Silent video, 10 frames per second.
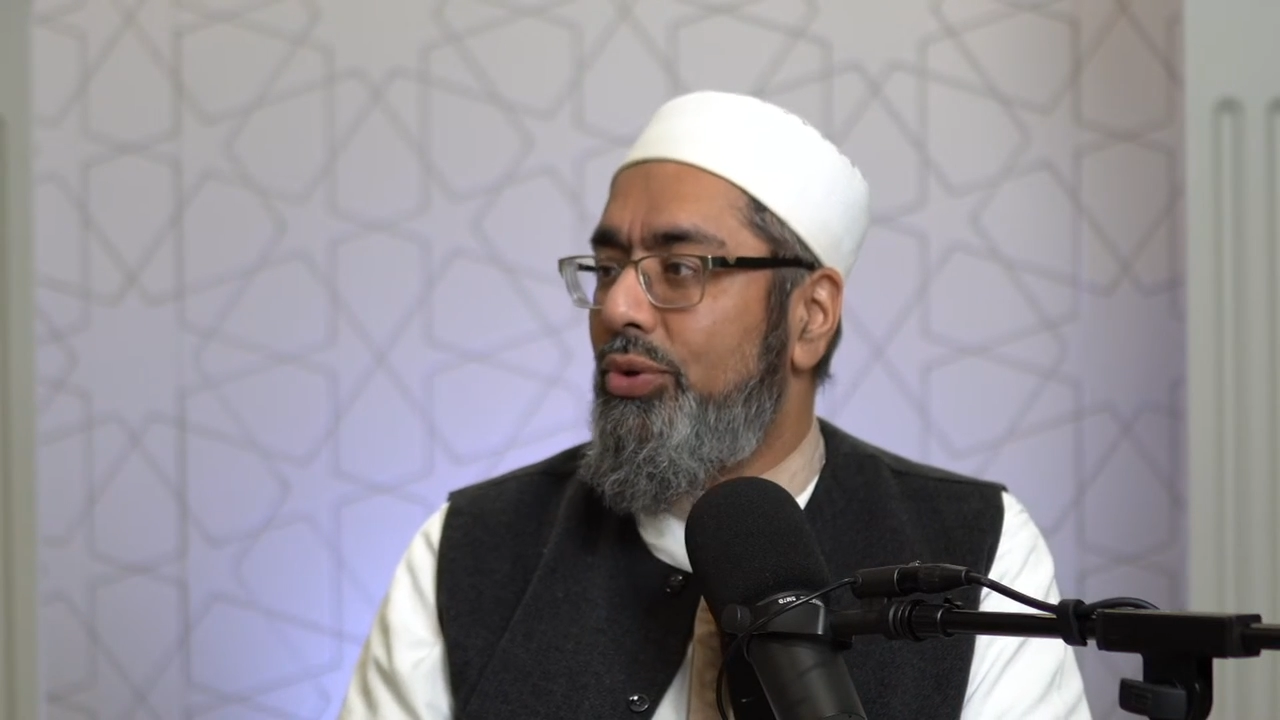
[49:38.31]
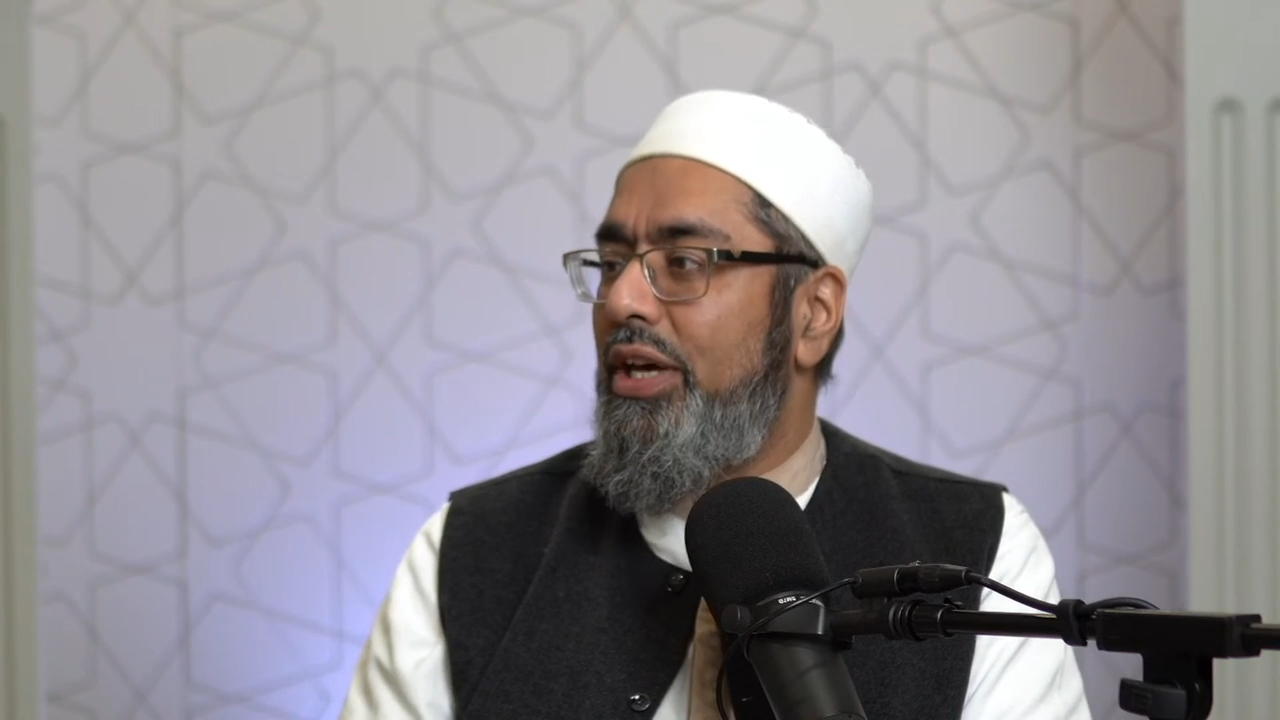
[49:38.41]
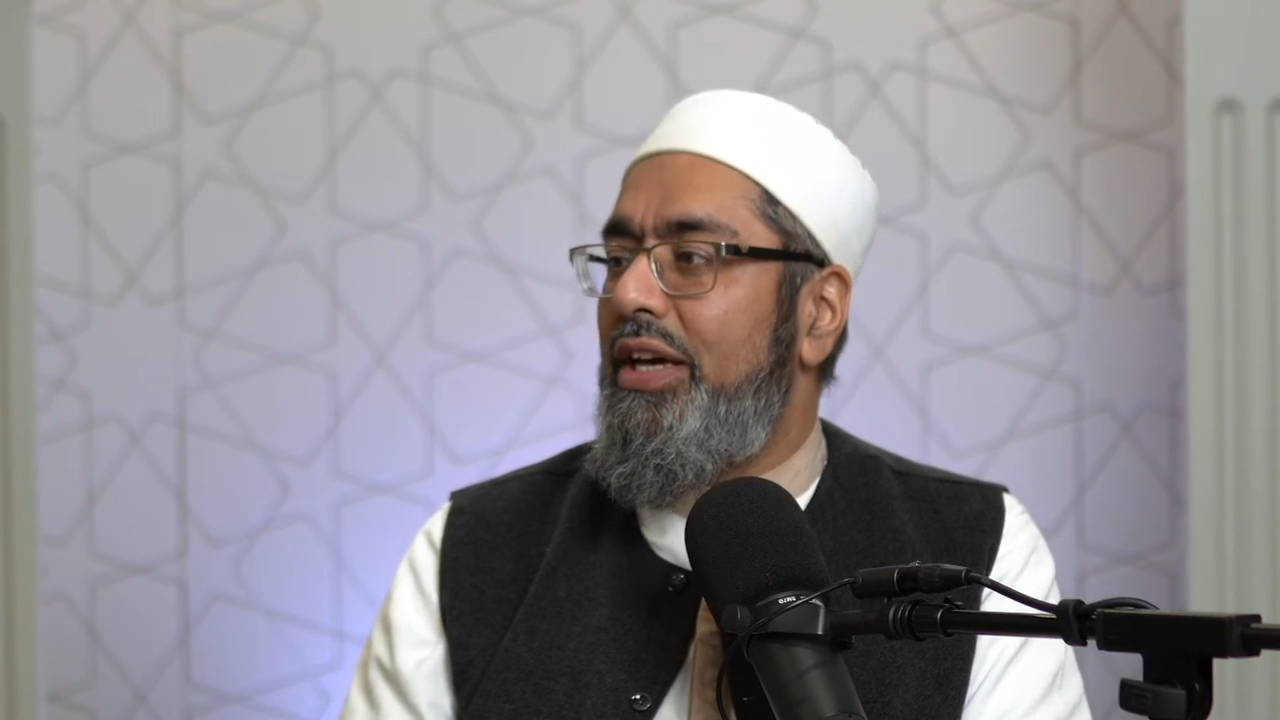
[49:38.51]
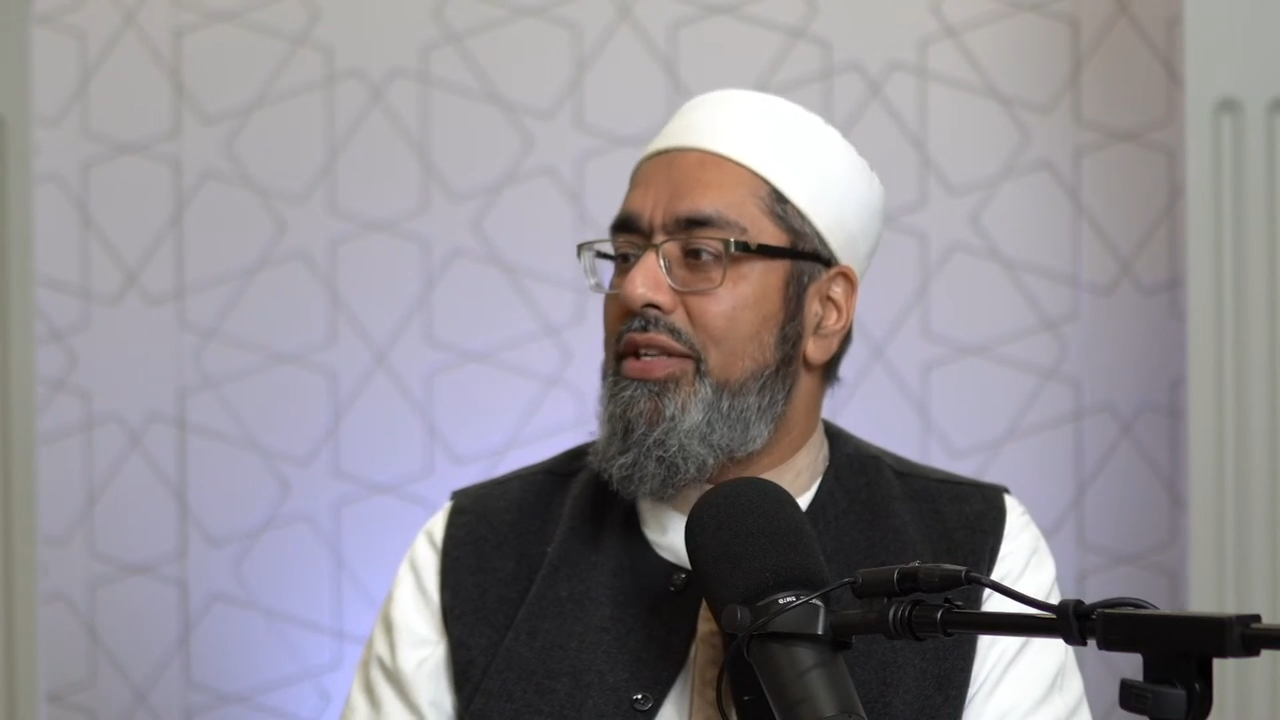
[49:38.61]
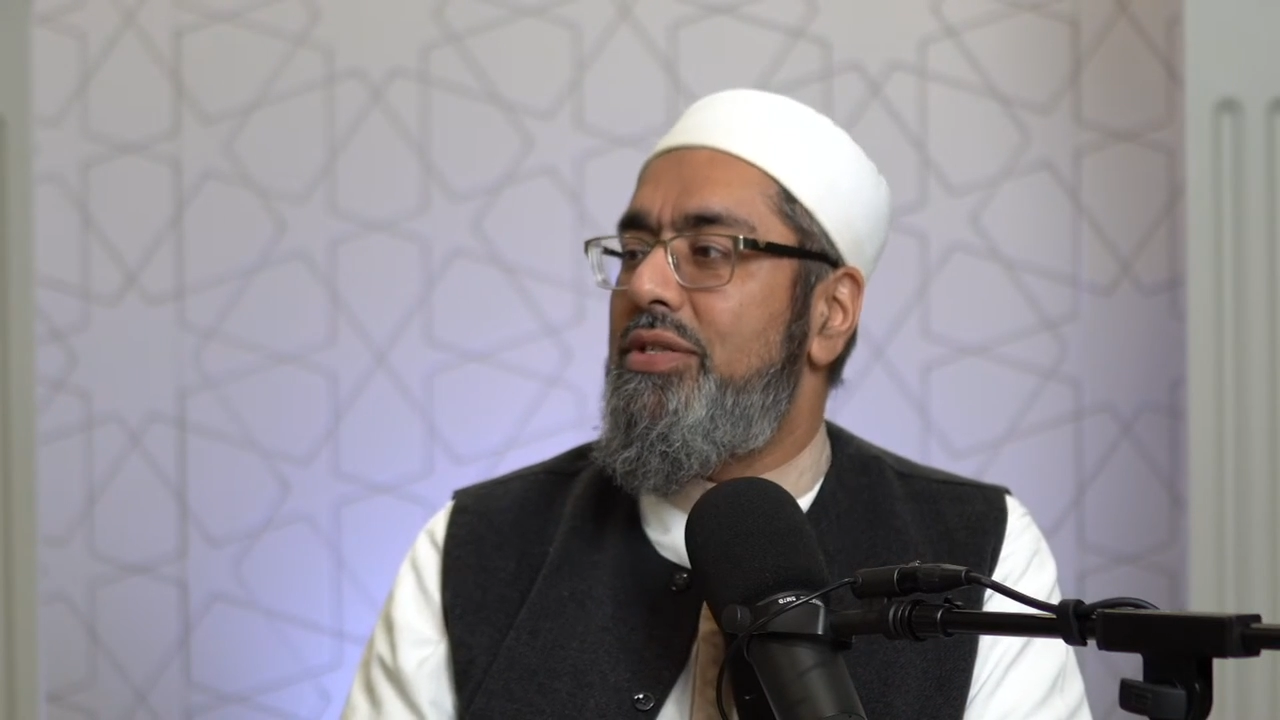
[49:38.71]

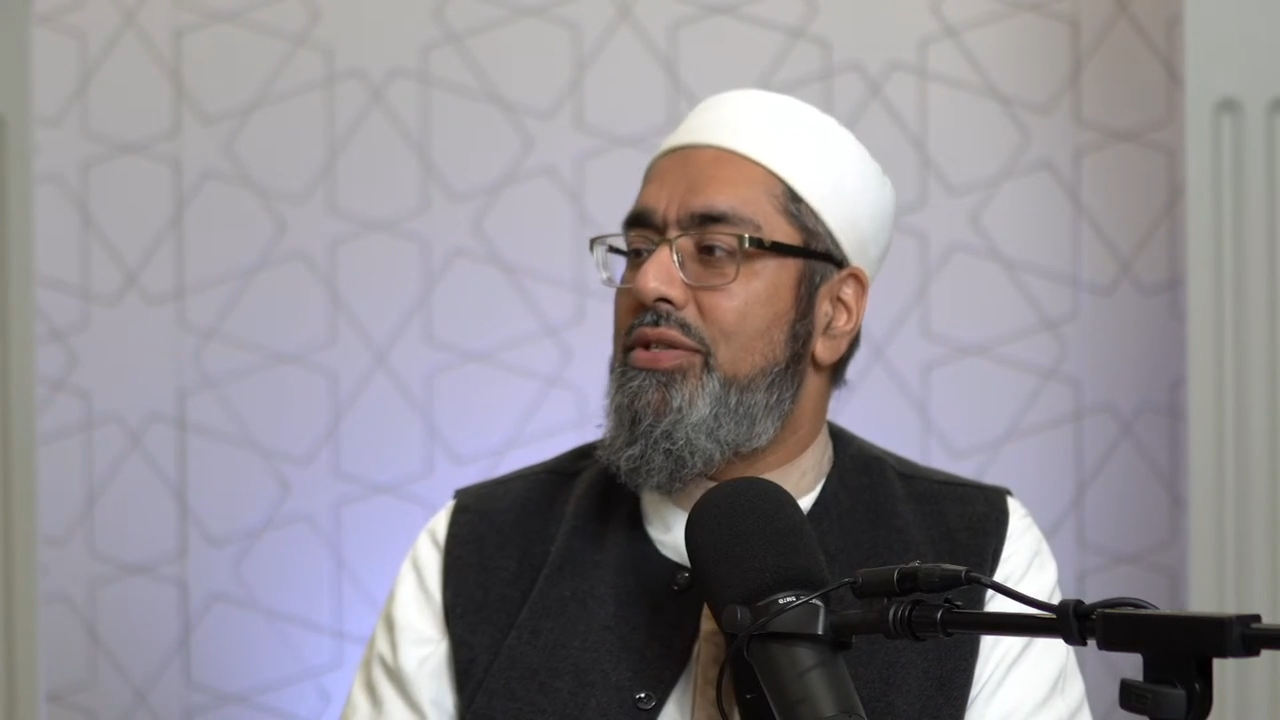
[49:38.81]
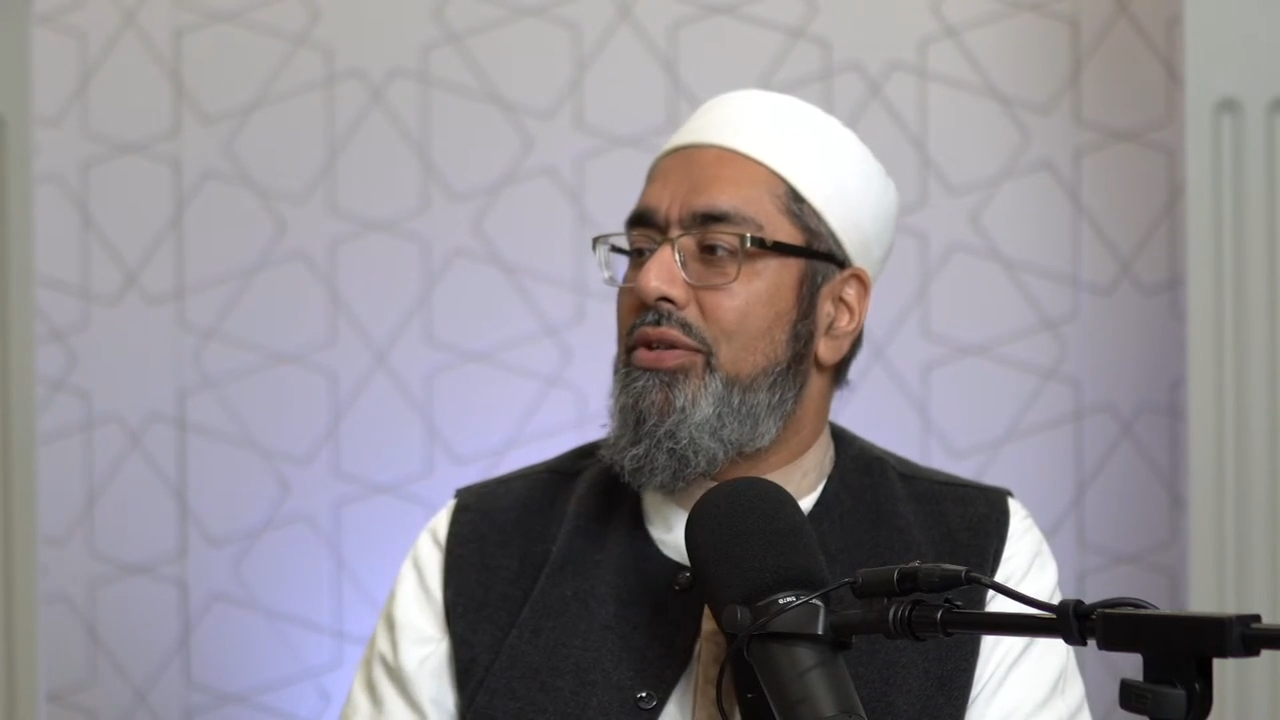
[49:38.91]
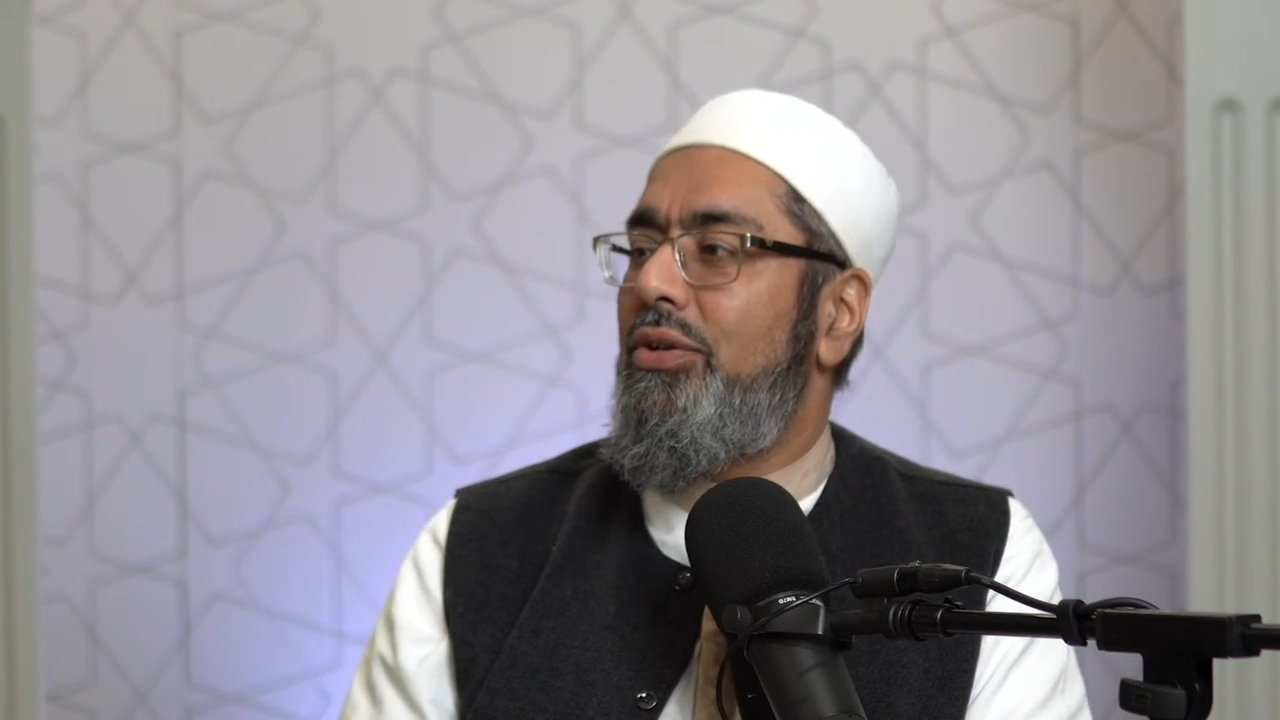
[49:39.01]
days,